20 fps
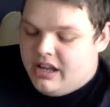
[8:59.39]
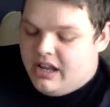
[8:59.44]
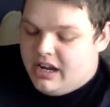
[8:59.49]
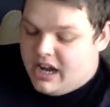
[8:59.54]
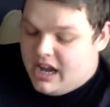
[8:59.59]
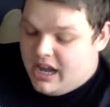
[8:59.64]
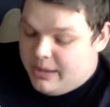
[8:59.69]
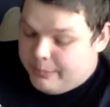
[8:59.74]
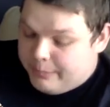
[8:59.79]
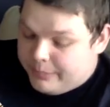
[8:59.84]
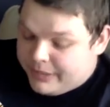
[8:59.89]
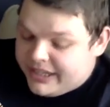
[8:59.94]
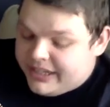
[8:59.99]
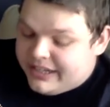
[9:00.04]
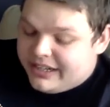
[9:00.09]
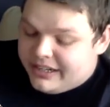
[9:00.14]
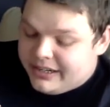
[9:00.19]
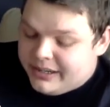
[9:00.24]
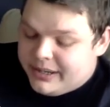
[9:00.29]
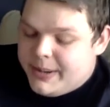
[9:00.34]

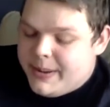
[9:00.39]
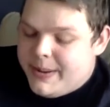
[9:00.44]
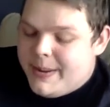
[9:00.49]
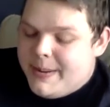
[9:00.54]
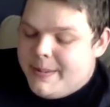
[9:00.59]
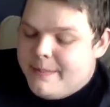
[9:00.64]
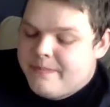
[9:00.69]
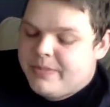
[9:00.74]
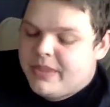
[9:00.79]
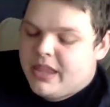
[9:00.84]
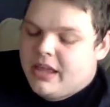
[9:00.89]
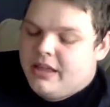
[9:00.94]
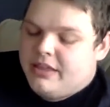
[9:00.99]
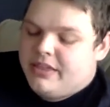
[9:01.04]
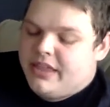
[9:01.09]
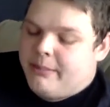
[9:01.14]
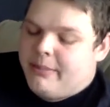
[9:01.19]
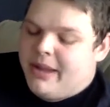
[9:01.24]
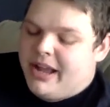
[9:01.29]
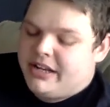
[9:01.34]
completed.
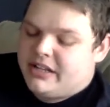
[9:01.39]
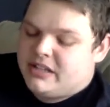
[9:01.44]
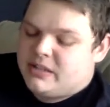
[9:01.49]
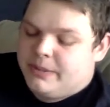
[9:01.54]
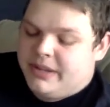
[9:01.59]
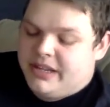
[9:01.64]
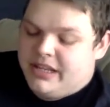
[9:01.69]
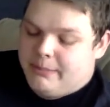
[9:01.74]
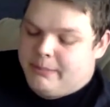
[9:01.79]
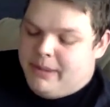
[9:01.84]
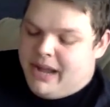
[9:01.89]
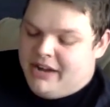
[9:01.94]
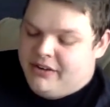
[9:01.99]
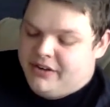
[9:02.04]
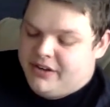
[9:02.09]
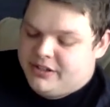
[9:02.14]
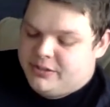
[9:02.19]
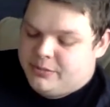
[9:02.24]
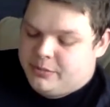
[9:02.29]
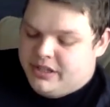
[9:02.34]
"That might explain the
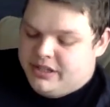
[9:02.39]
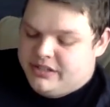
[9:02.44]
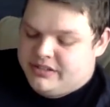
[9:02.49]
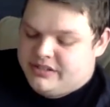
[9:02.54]
pirates," Willis